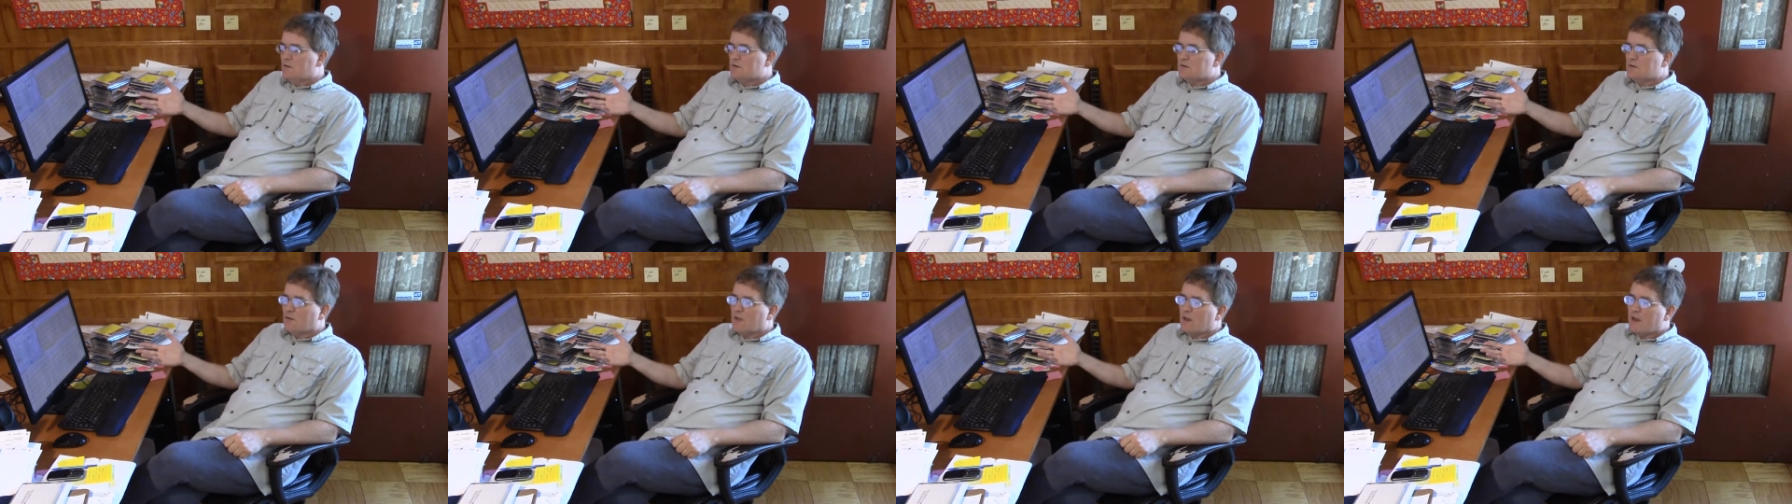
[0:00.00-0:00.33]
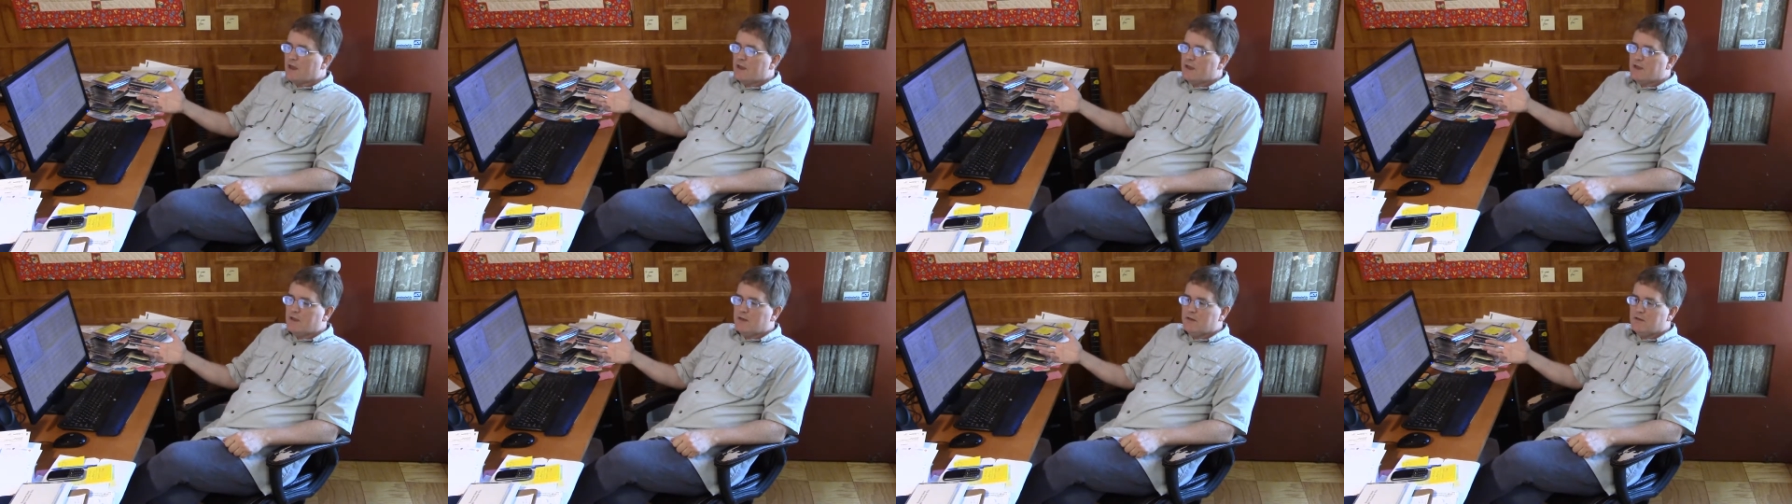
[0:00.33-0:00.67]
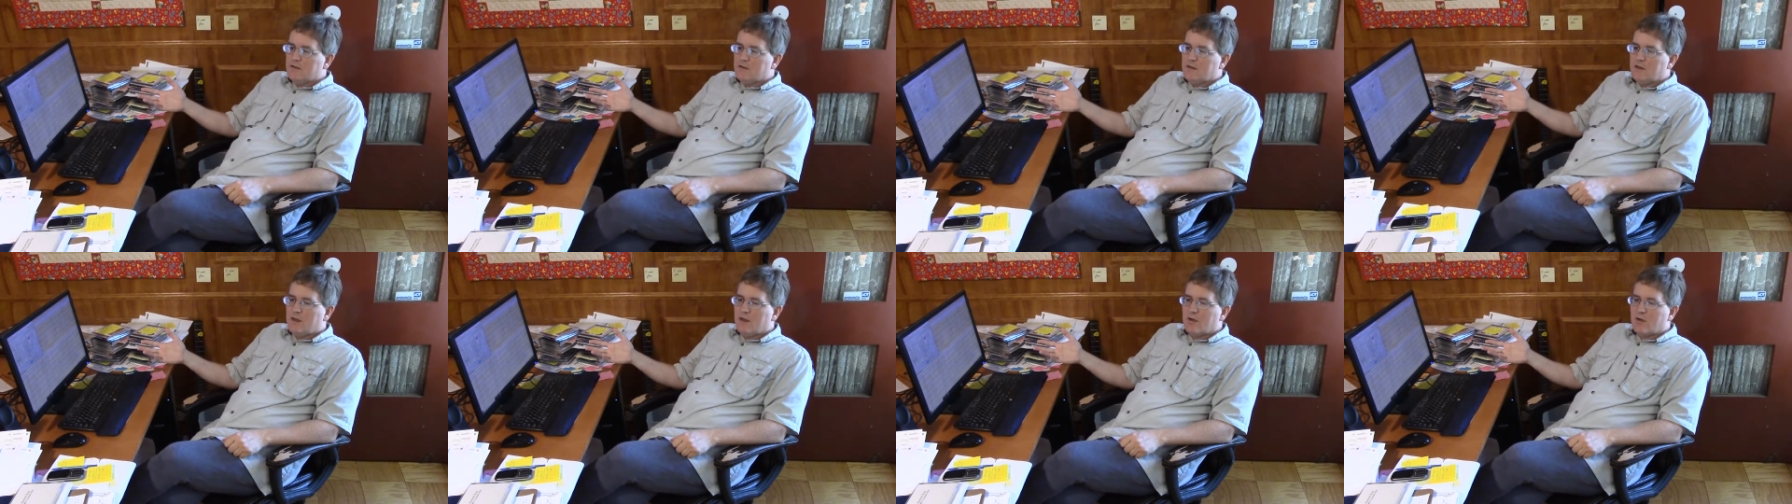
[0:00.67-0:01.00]
So like
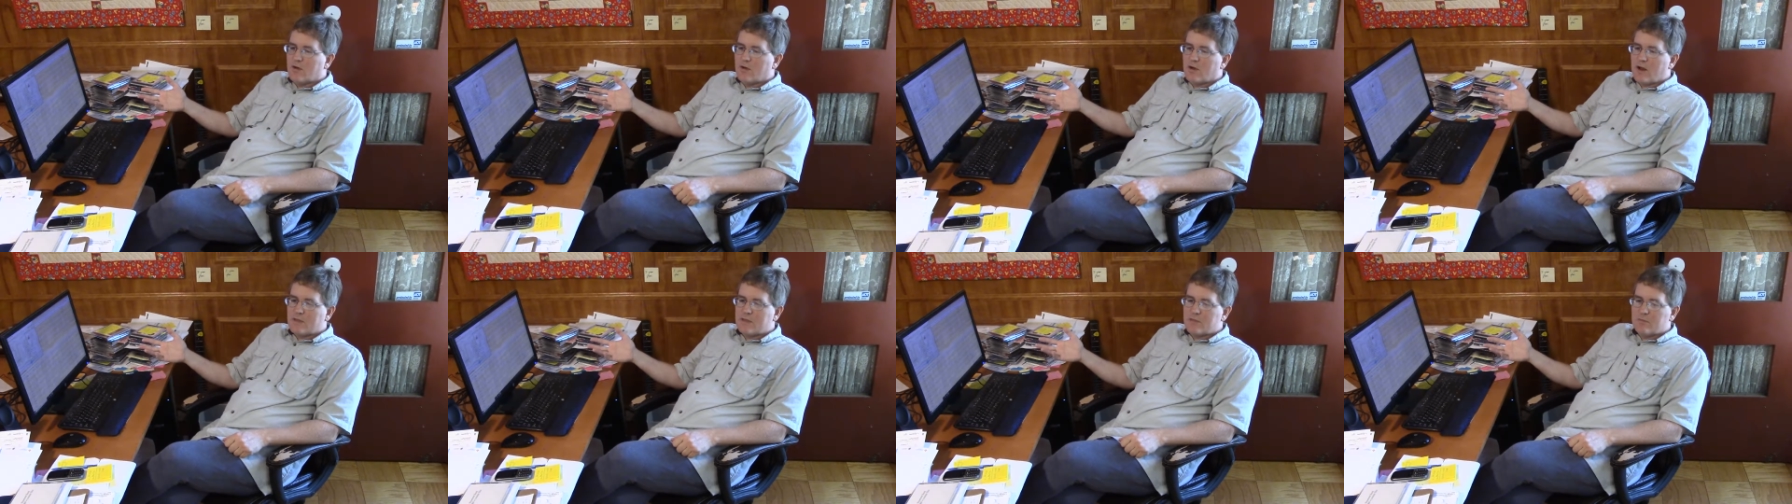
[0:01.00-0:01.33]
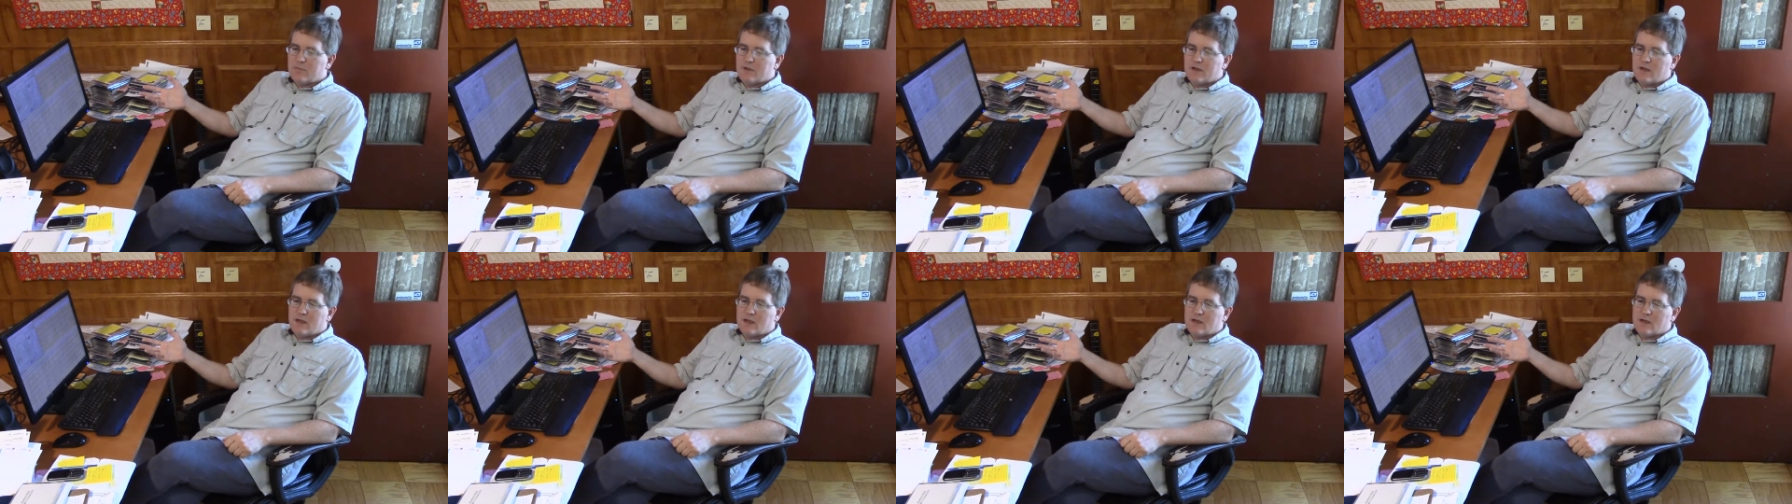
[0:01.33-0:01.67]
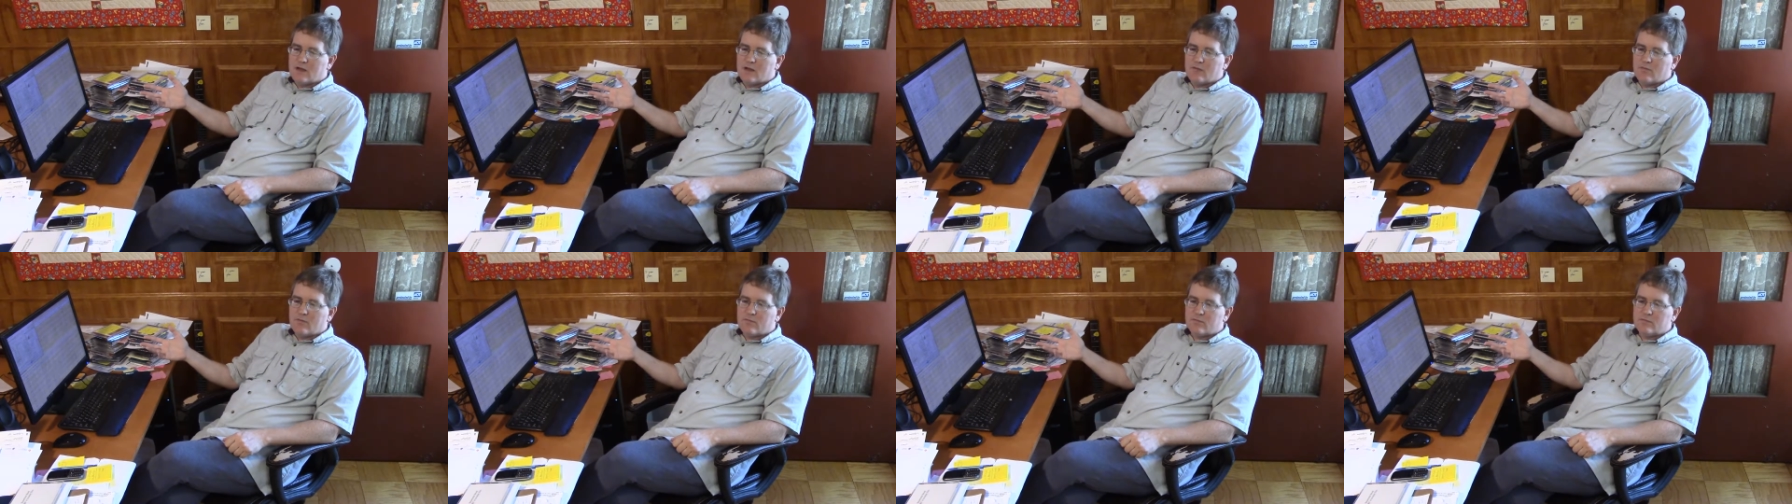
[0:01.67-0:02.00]
here at the
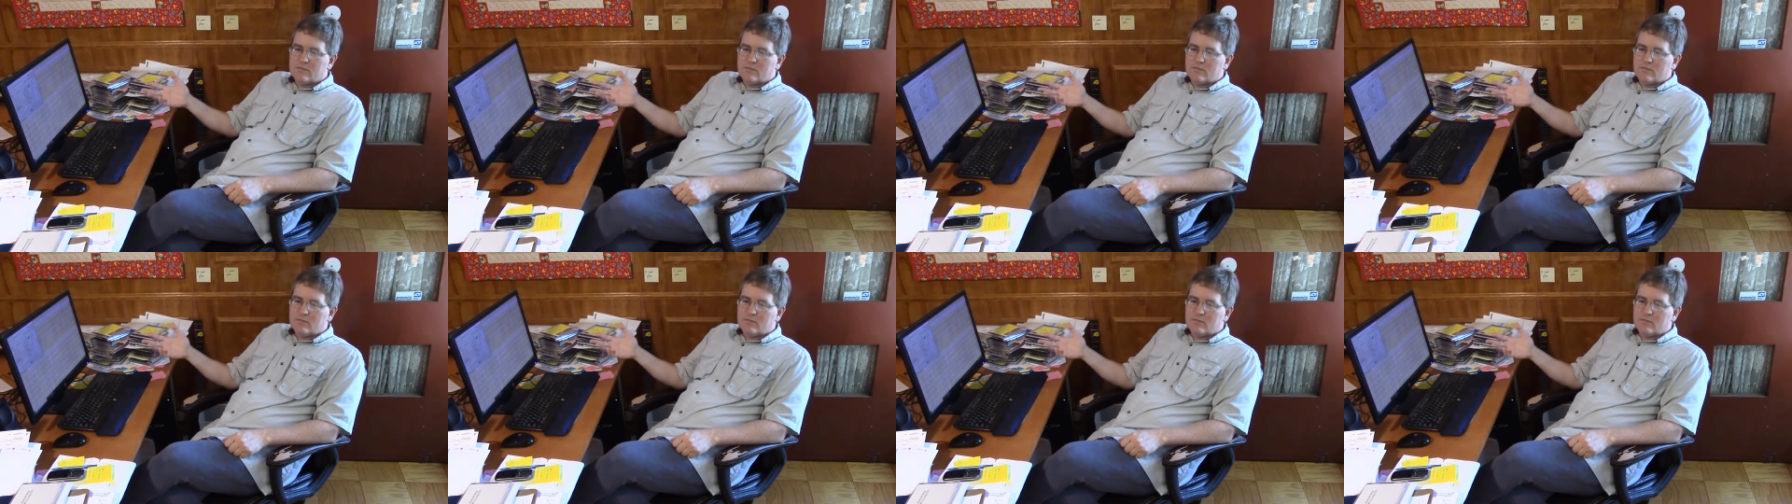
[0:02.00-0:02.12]
beginning of